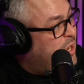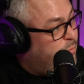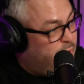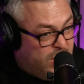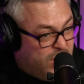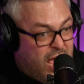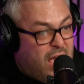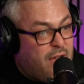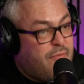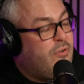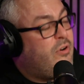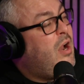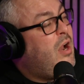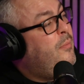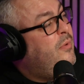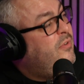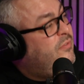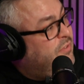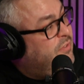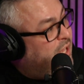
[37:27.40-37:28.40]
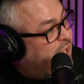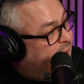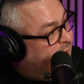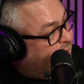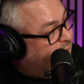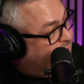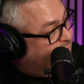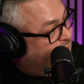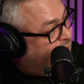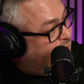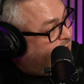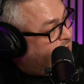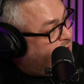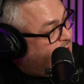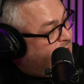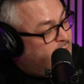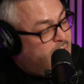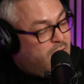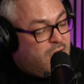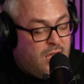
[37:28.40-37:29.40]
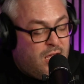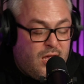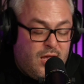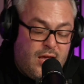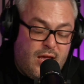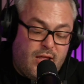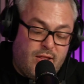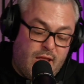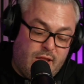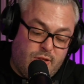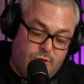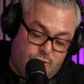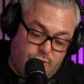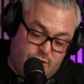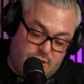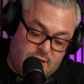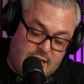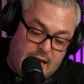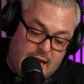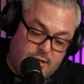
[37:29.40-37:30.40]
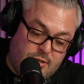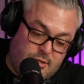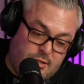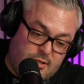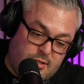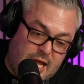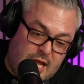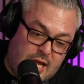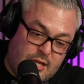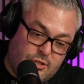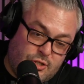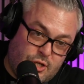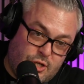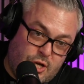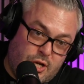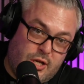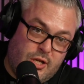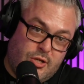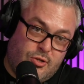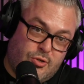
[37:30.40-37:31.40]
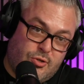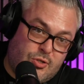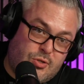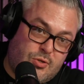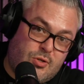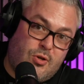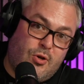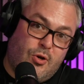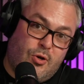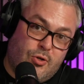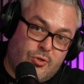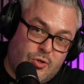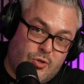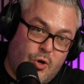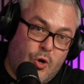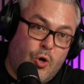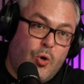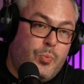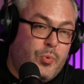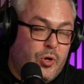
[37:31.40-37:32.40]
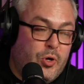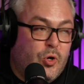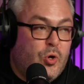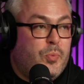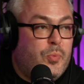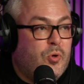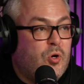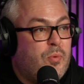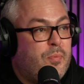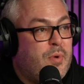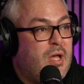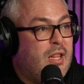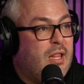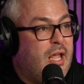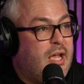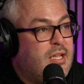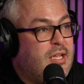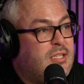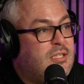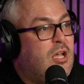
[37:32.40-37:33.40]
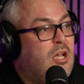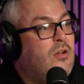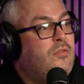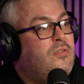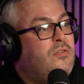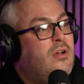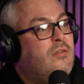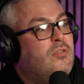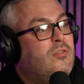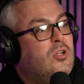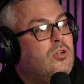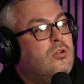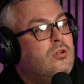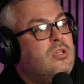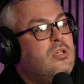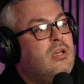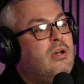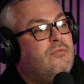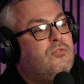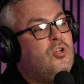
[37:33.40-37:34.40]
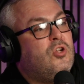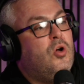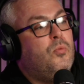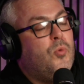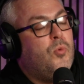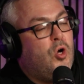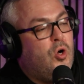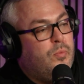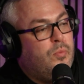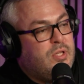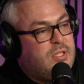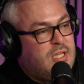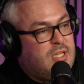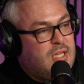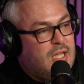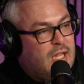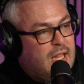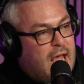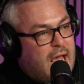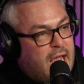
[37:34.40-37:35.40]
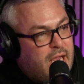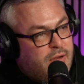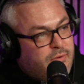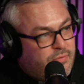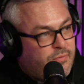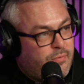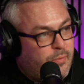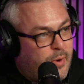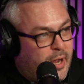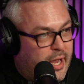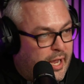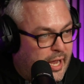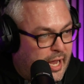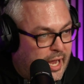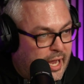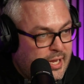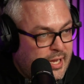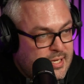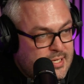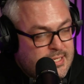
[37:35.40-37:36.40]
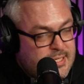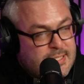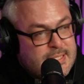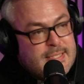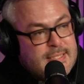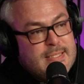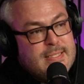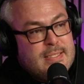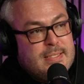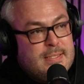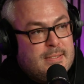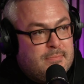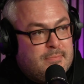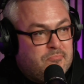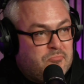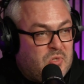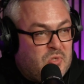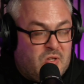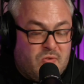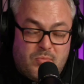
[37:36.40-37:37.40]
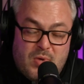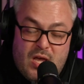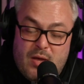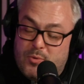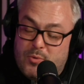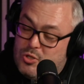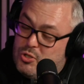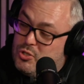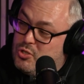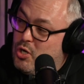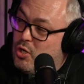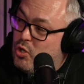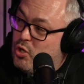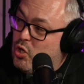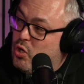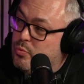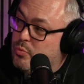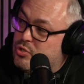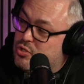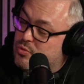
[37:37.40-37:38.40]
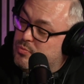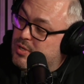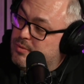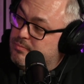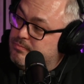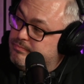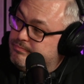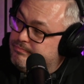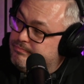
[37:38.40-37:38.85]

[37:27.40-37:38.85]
It were half a gram of flake. And then just that journey just goes up and up and up. And like yourself, you have sort of moments in your life where you've maybe just not coped with something.